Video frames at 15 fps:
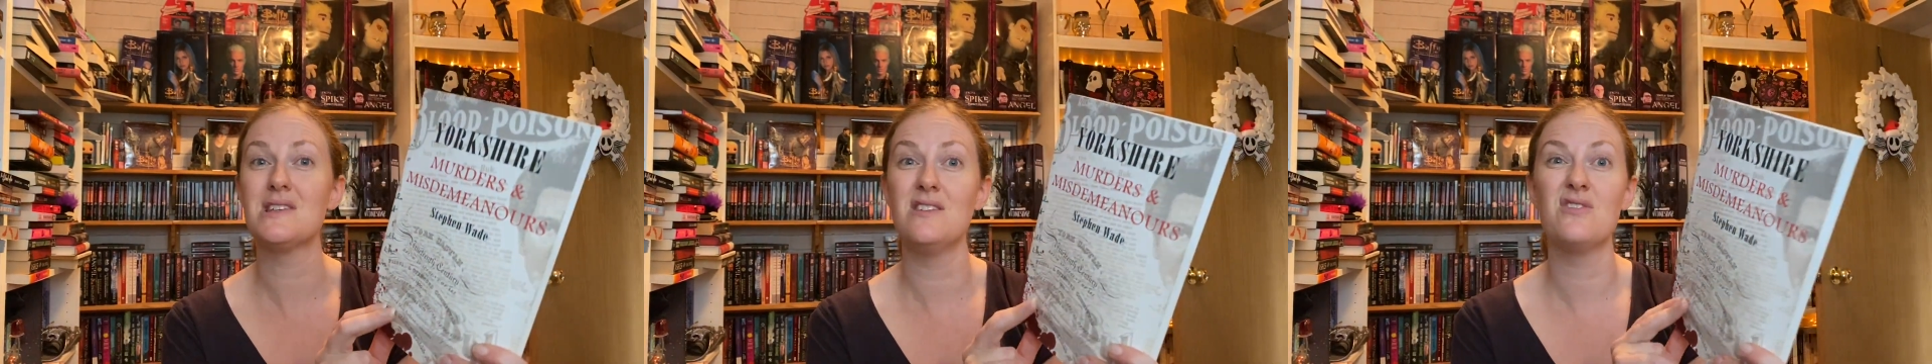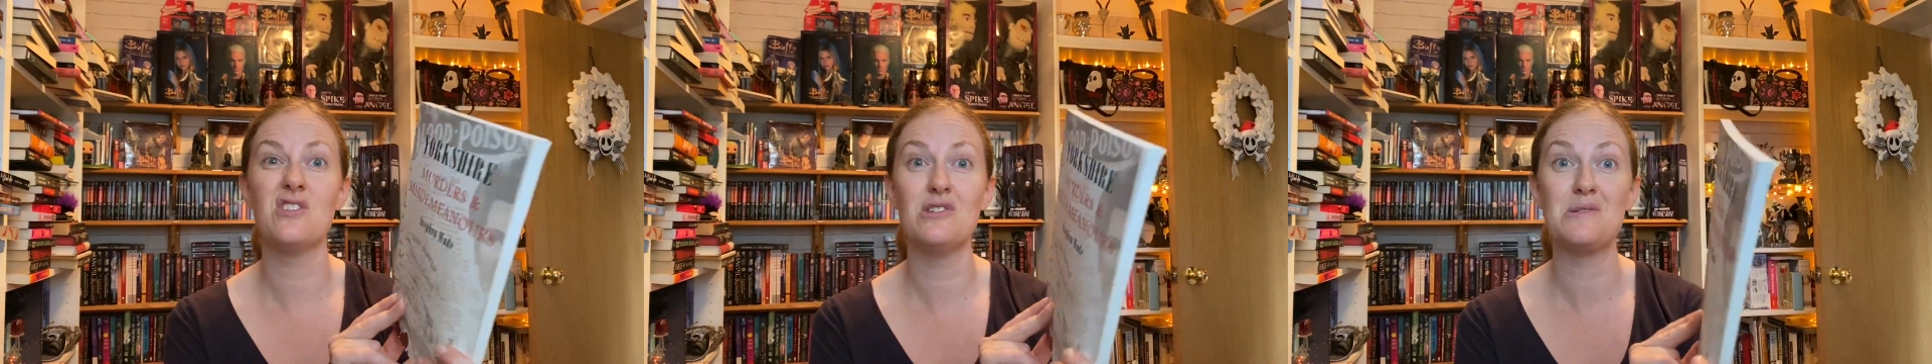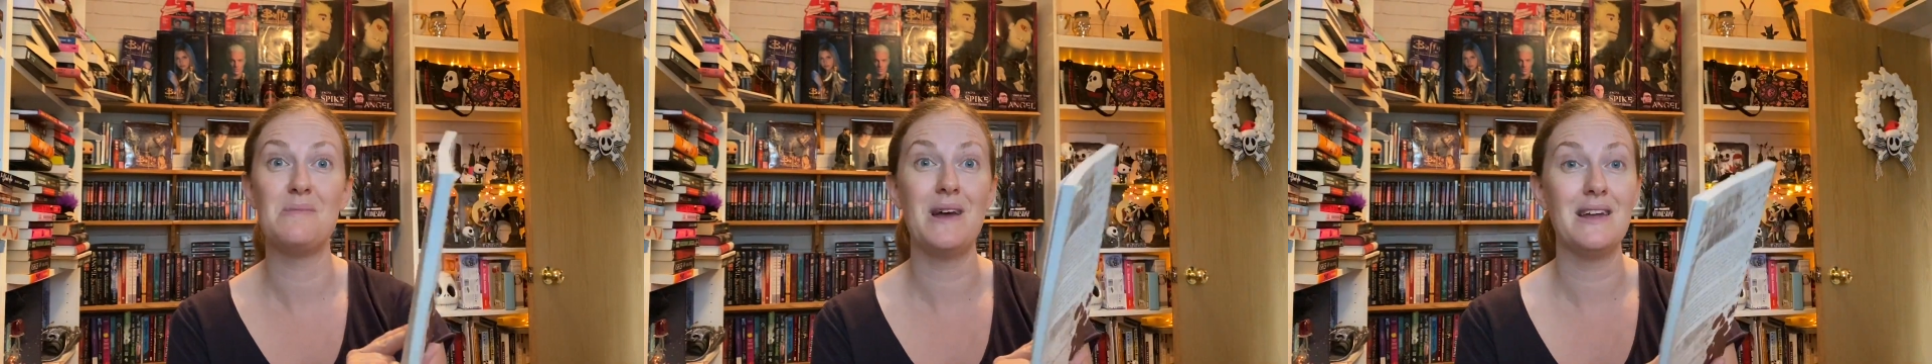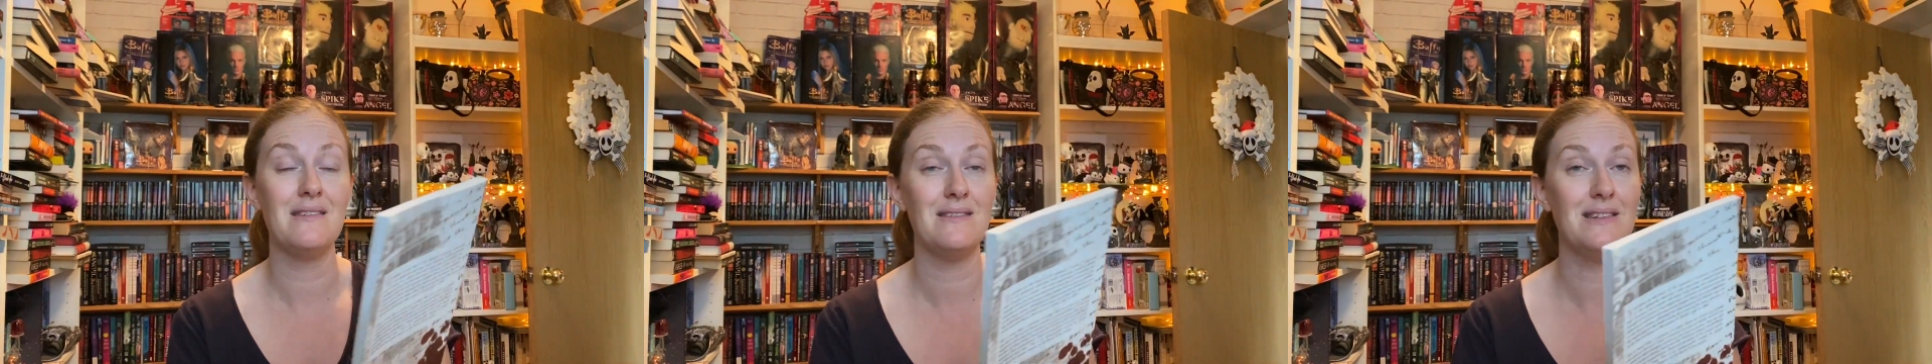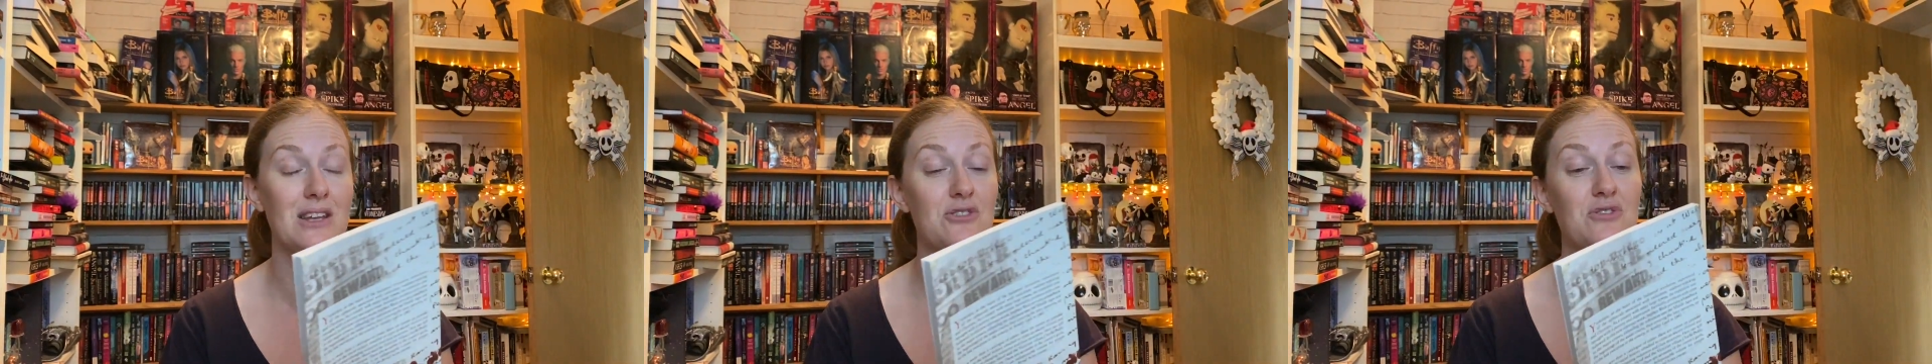and of course my
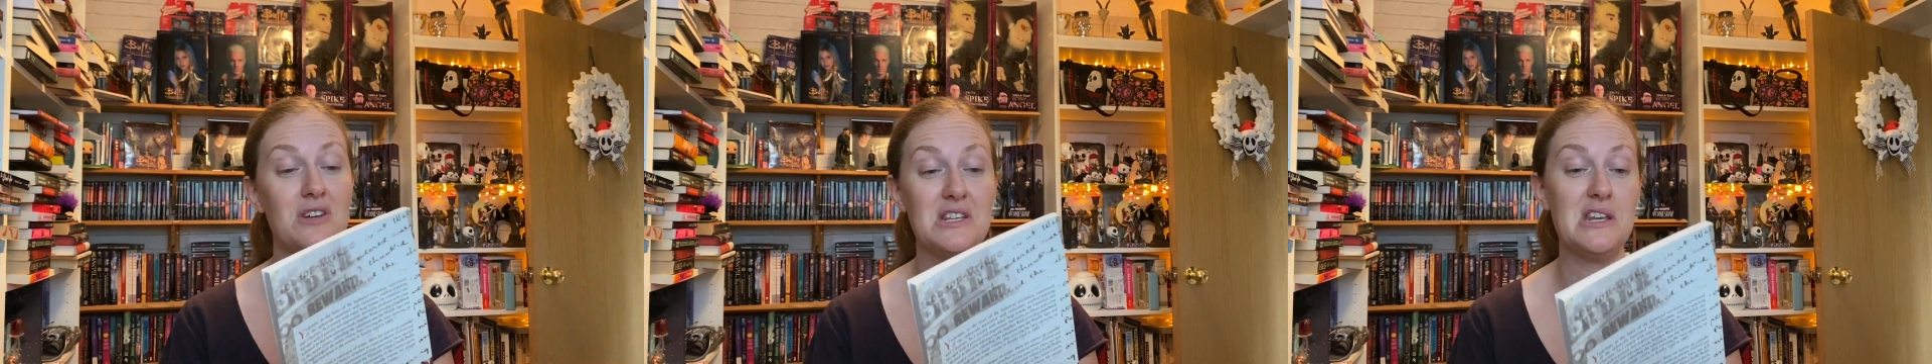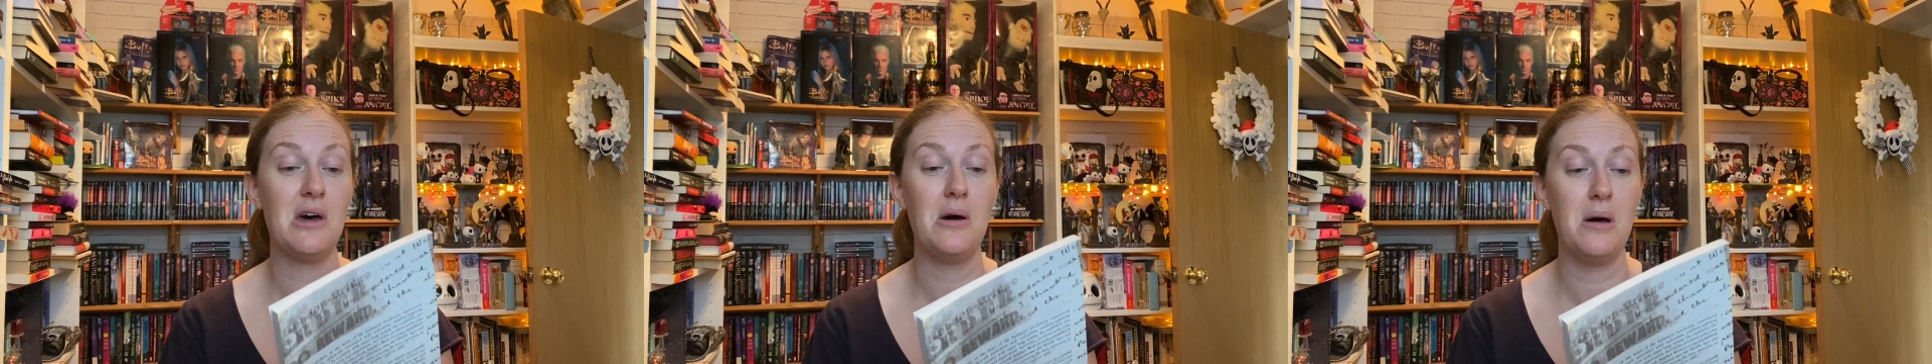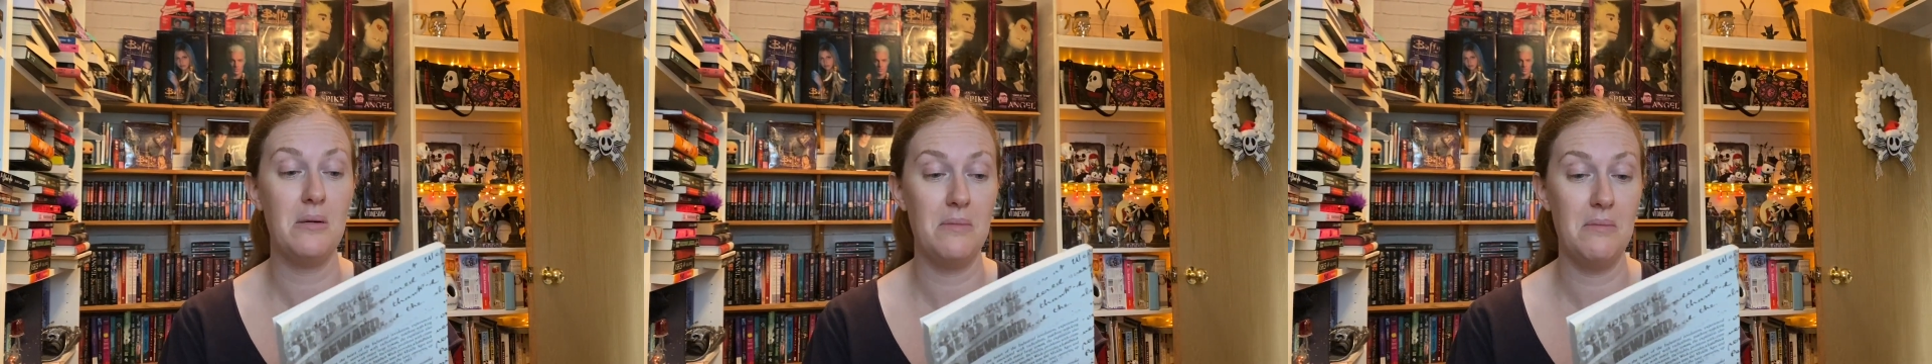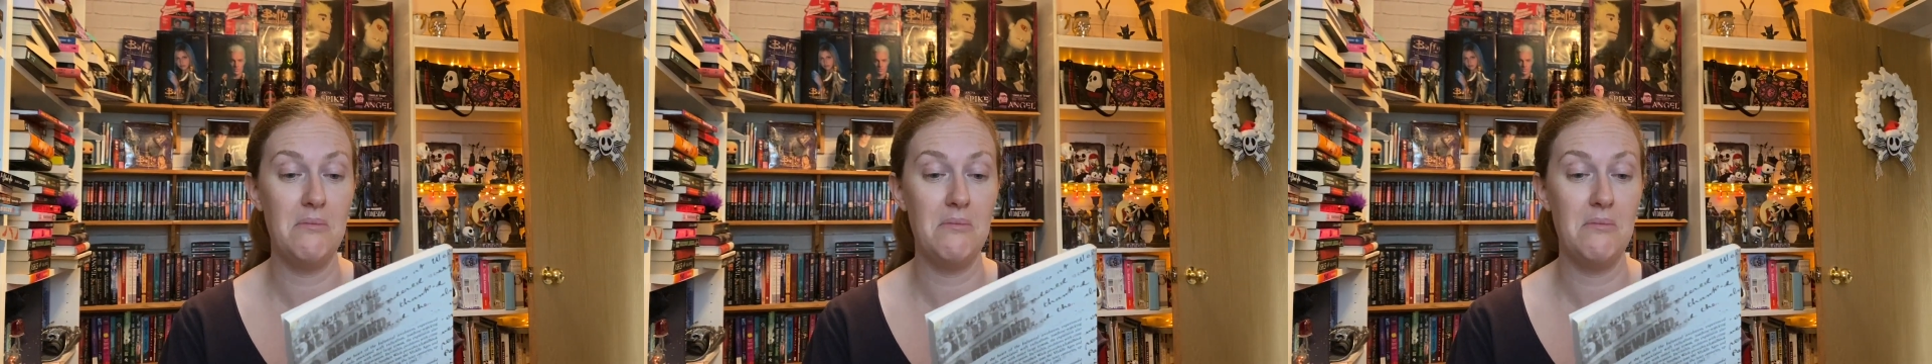interests are